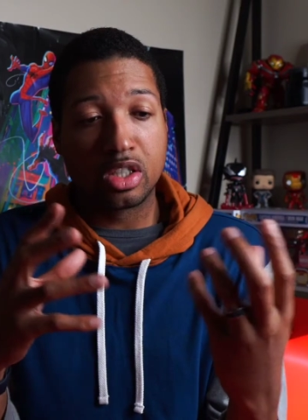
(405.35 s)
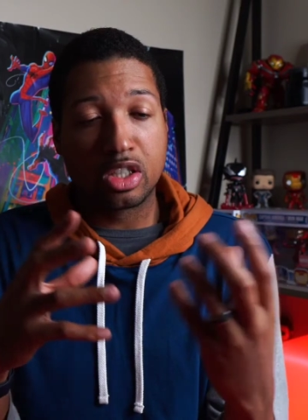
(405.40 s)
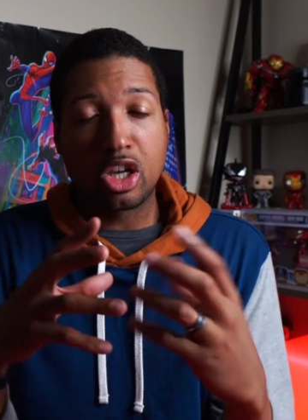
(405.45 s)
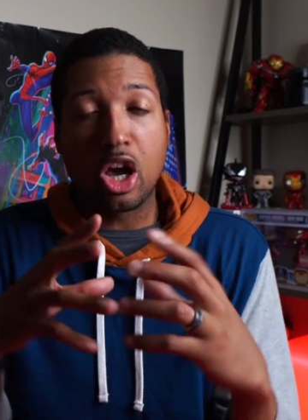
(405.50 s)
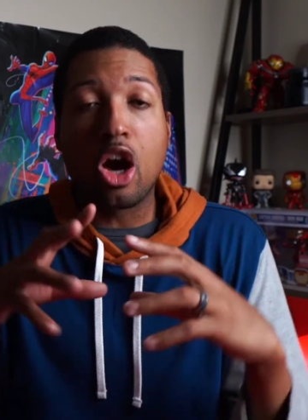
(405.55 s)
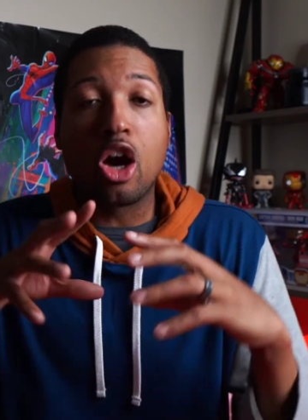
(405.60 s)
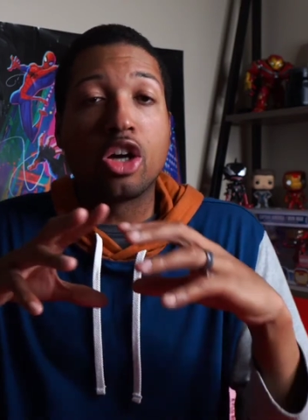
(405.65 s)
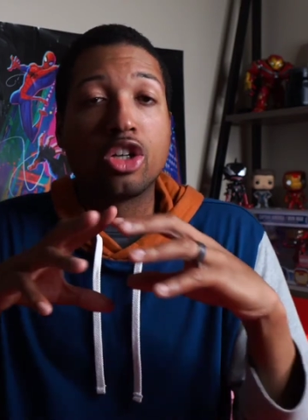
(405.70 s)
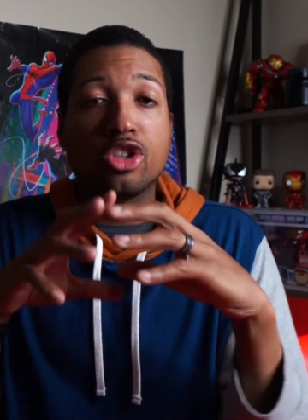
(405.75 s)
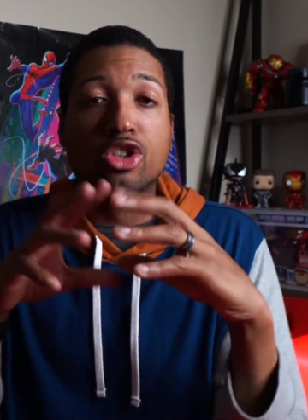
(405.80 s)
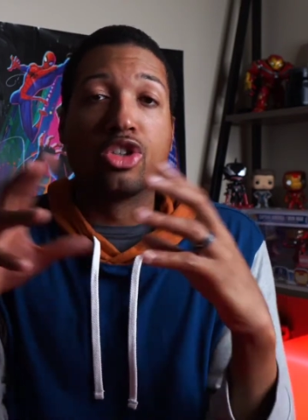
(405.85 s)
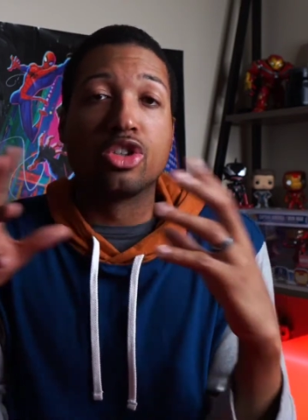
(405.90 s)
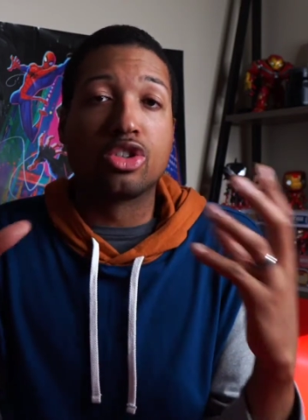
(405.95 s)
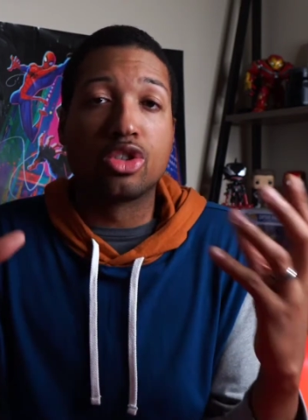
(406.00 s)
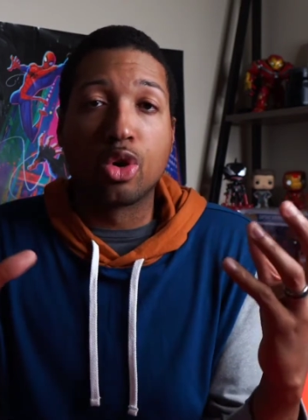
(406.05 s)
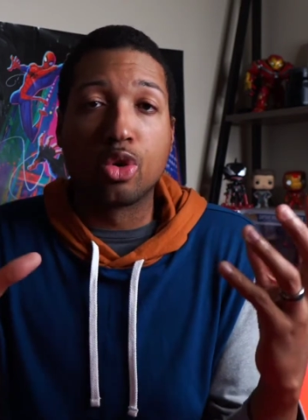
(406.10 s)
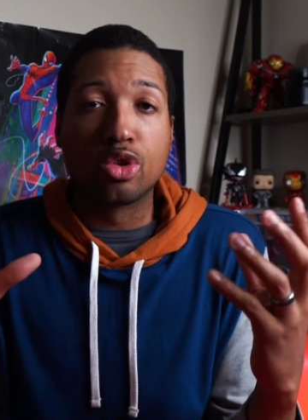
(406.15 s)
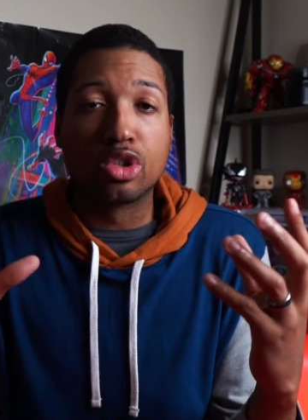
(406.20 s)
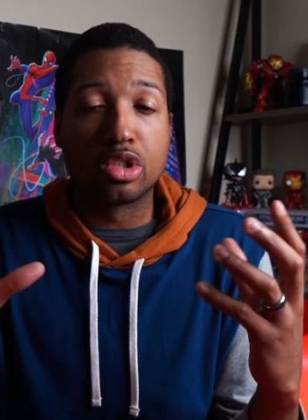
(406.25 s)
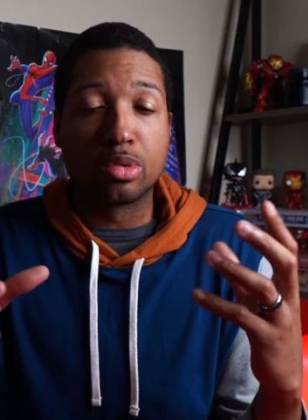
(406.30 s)
conjure,
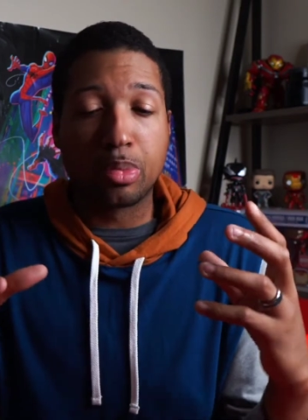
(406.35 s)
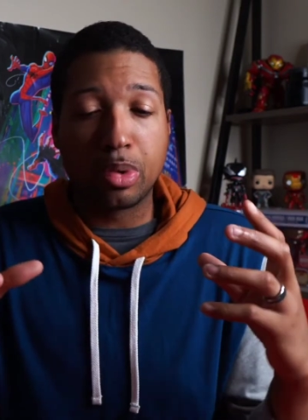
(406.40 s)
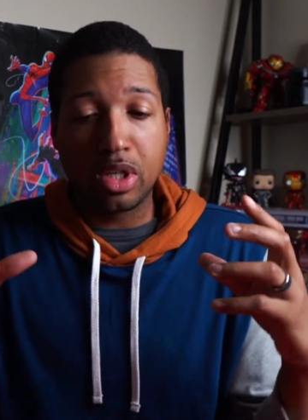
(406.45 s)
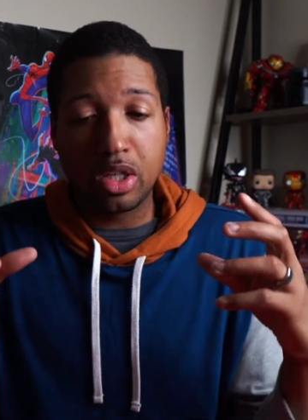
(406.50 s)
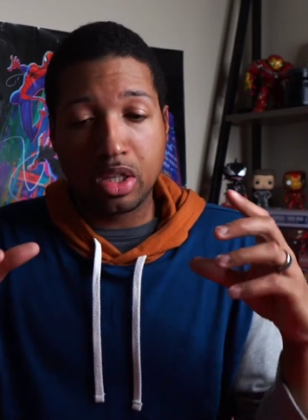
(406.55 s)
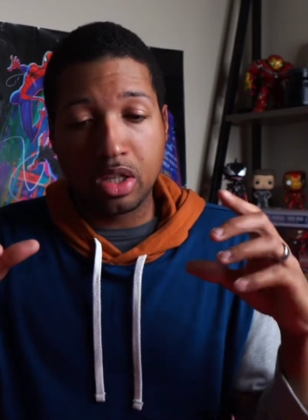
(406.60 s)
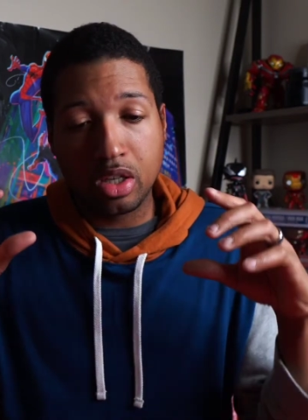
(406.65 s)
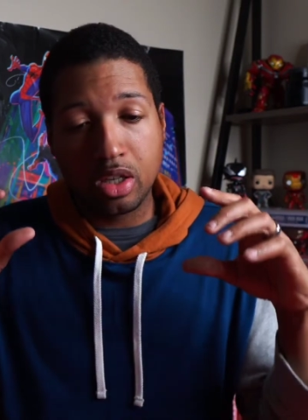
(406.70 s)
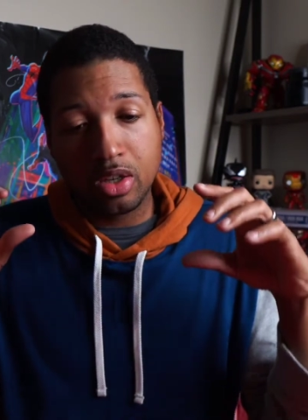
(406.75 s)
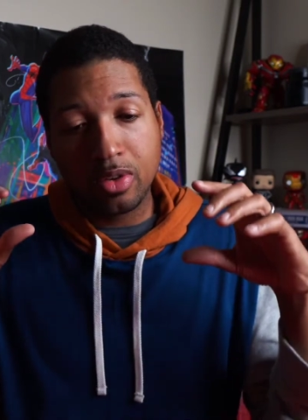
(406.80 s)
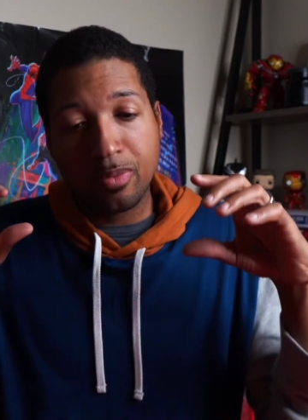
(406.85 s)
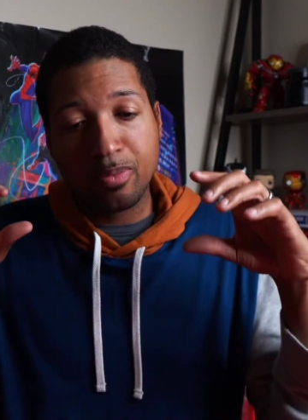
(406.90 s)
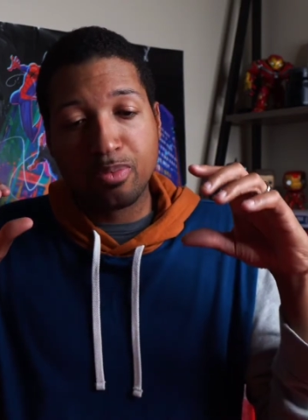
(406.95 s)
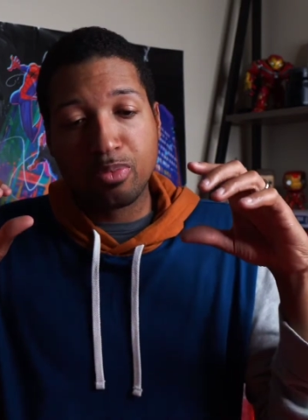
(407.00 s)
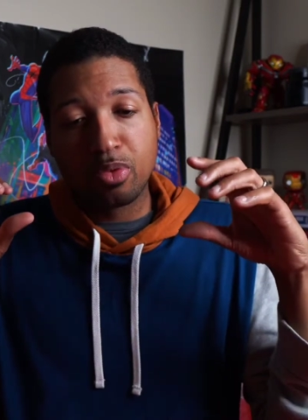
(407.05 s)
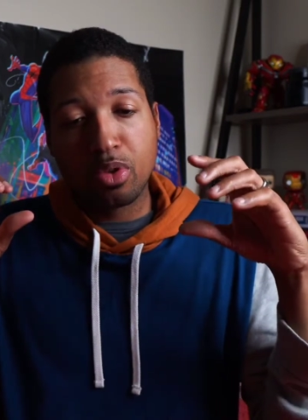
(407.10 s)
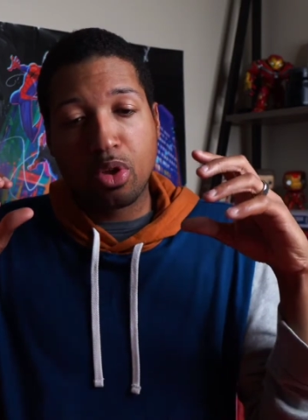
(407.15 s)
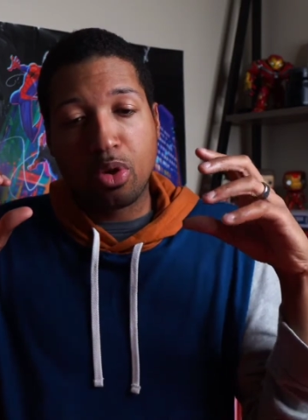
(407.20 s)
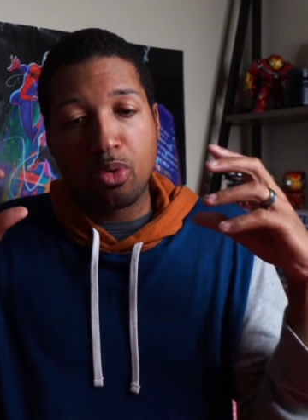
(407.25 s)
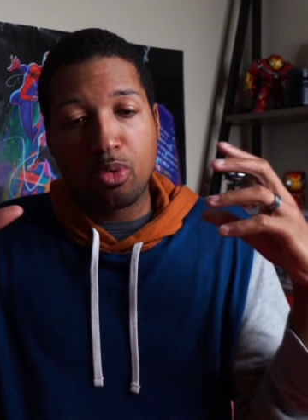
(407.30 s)
so to speak,
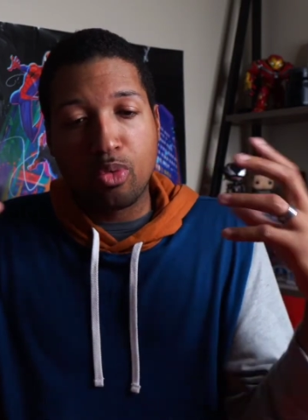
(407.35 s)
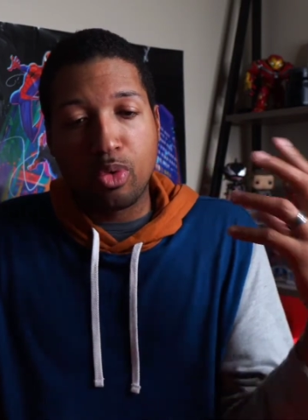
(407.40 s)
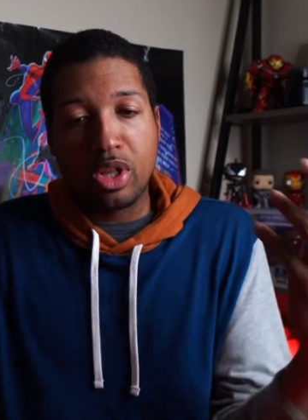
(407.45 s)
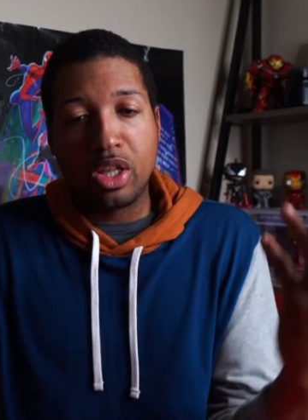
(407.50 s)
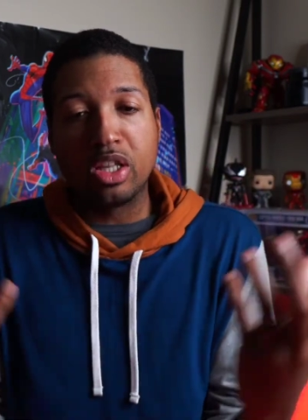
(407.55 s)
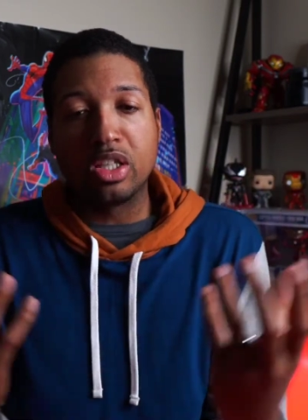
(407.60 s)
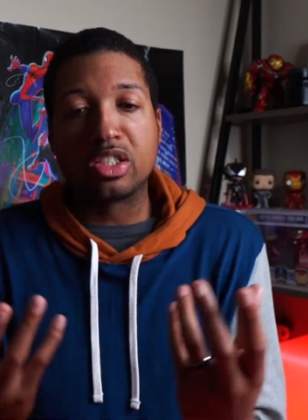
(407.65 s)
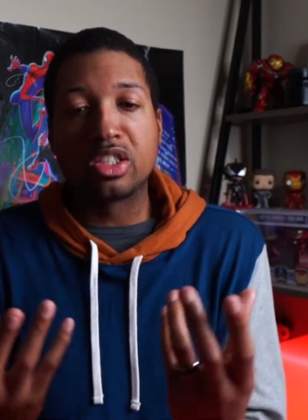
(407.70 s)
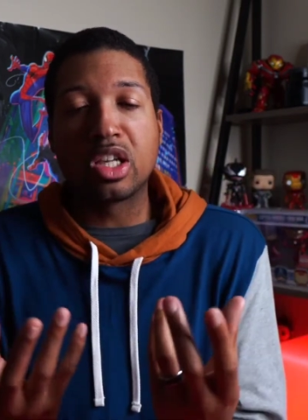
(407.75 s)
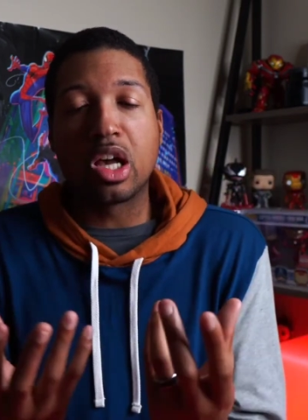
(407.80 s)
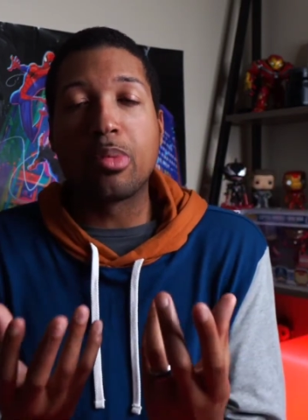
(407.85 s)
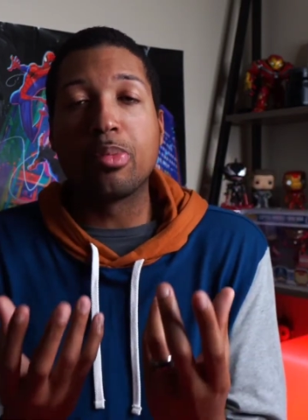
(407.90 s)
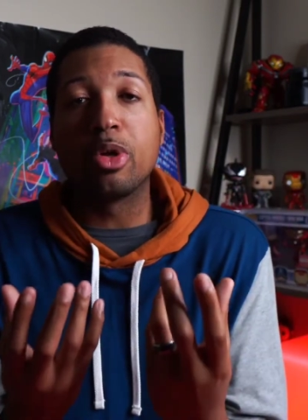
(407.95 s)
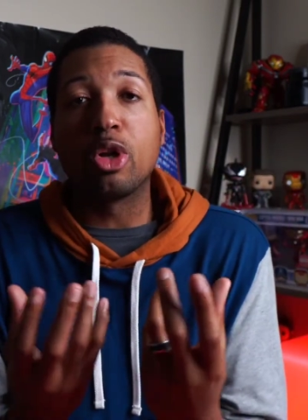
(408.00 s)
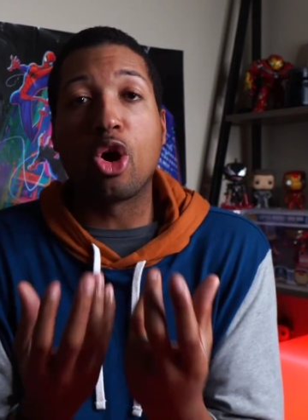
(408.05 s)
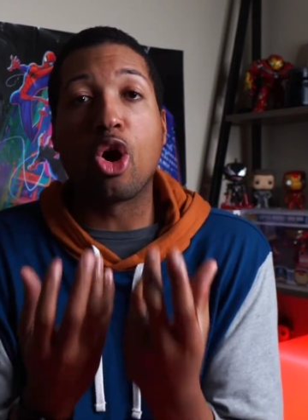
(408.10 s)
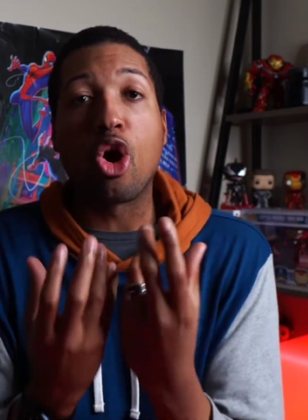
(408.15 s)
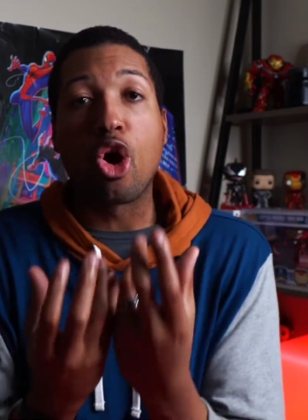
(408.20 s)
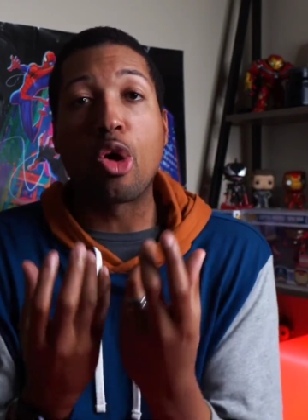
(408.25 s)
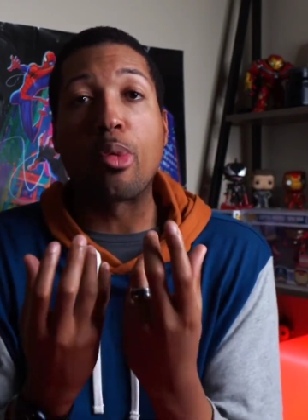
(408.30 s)
really summon
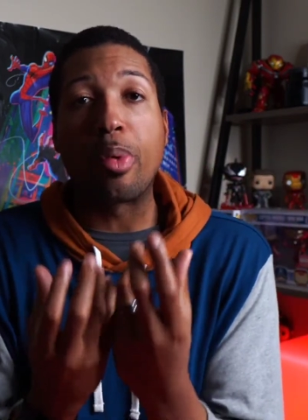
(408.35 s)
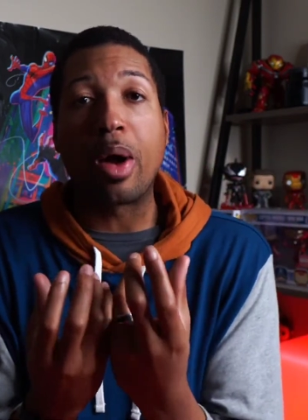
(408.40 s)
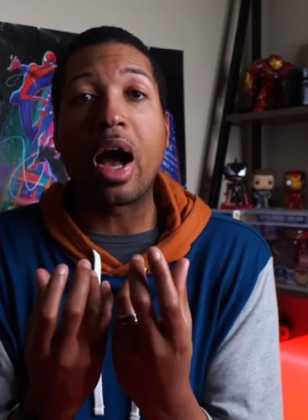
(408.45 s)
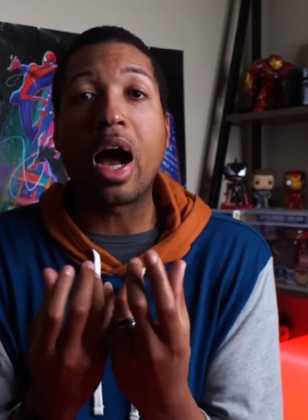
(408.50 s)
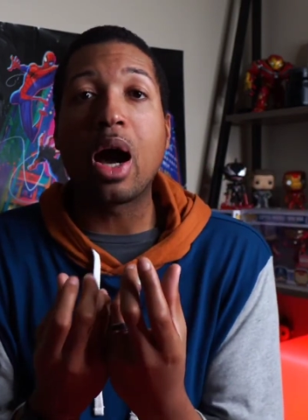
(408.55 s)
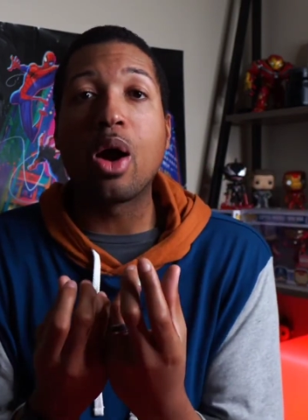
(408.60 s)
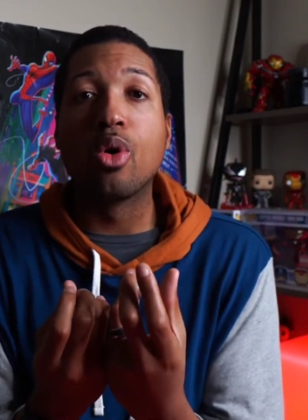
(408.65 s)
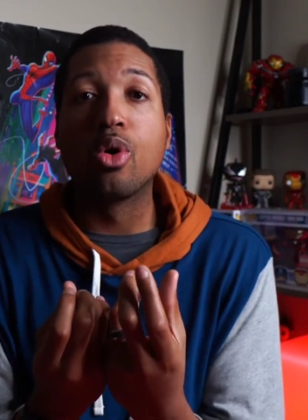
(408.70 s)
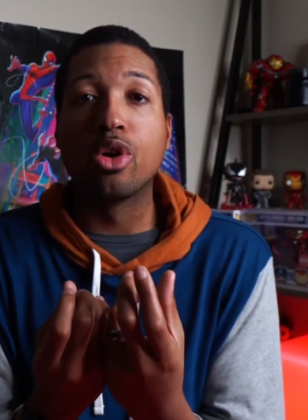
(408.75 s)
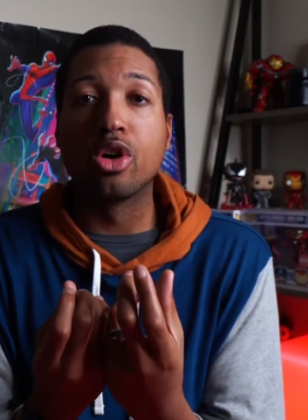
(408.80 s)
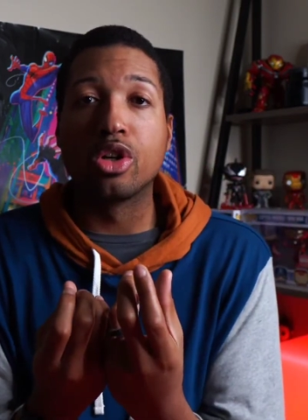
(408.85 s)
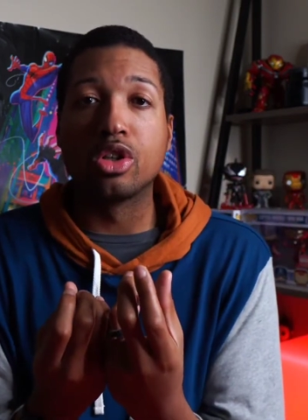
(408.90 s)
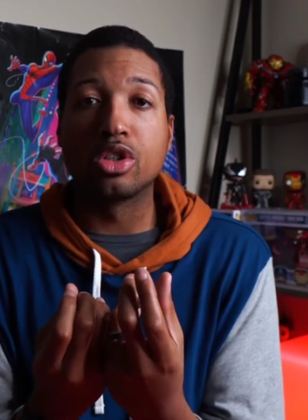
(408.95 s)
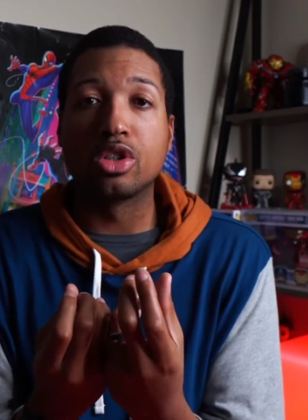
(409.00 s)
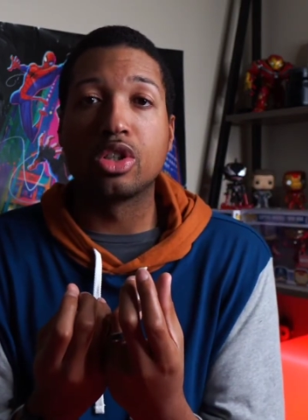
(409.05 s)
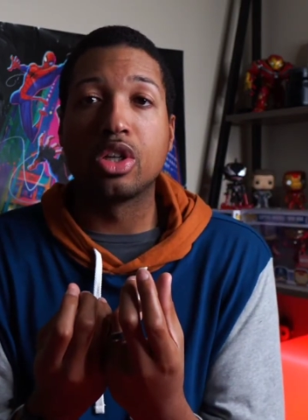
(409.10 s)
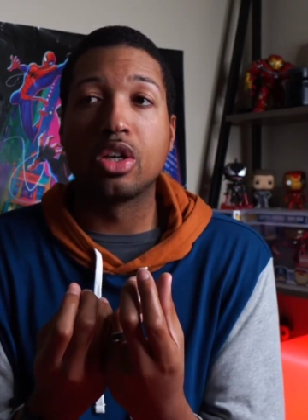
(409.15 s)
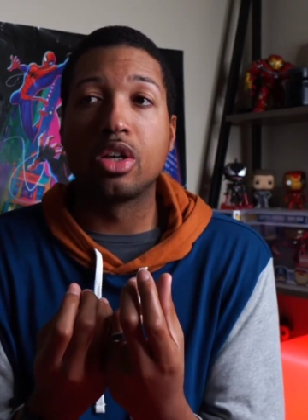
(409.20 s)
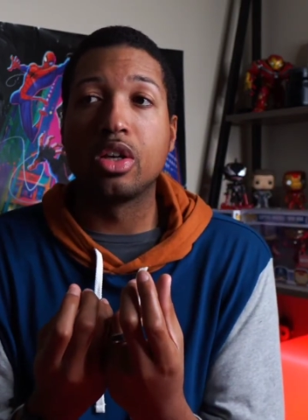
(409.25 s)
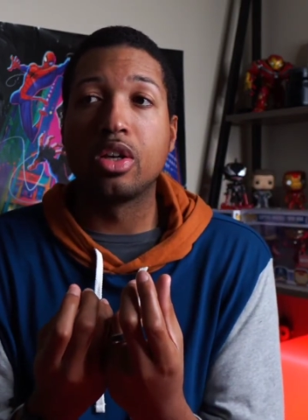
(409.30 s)
her powers,